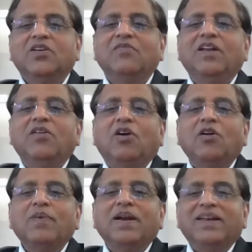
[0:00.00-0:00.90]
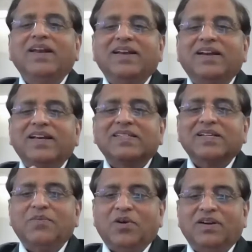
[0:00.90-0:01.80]
will not be treated as
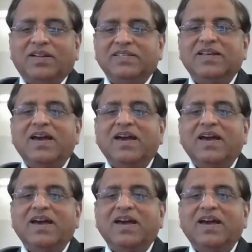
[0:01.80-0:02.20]
commodities.